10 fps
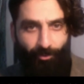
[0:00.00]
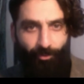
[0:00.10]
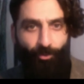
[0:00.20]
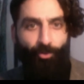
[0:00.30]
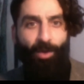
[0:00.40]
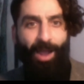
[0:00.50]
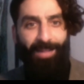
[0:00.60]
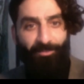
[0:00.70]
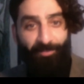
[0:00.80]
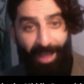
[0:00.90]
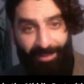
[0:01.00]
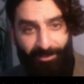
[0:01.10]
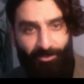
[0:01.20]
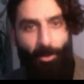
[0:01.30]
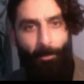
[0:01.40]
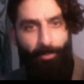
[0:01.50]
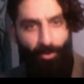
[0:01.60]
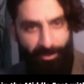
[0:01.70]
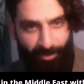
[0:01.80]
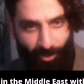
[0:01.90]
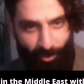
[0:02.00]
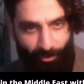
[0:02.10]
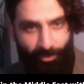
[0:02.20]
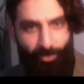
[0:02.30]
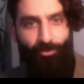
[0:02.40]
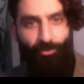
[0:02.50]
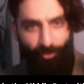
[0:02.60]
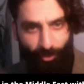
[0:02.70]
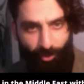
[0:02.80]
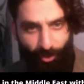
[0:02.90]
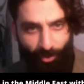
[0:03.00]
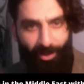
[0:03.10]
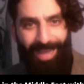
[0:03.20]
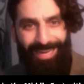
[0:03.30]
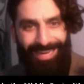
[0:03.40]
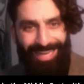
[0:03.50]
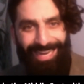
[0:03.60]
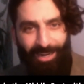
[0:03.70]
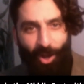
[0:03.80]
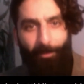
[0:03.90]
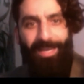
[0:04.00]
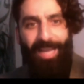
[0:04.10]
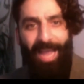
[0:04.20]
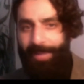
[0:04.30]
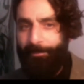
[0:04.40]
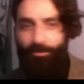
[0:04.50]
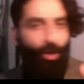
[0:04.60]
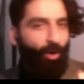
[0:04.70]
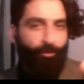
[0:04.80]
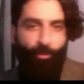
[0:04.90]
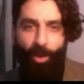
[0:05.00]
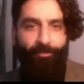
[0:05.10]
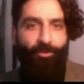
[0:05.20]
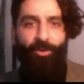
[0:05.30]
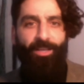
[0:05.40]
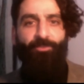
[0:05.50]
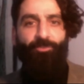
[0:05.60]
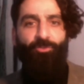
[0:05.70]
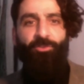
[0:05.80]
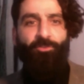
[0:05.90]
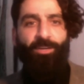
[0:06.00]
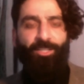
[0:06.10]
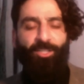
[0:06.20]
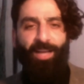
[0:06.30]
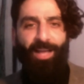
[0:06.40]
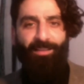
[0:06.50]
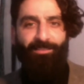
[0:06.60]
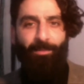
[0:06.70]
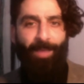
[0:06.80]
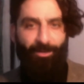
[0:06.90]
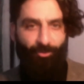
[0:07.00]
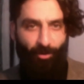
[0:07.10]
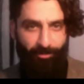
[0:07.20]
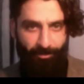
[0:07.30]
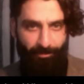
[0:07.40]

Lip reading: to advance political, social, and economic aims of whoever is using religion as the backdrop.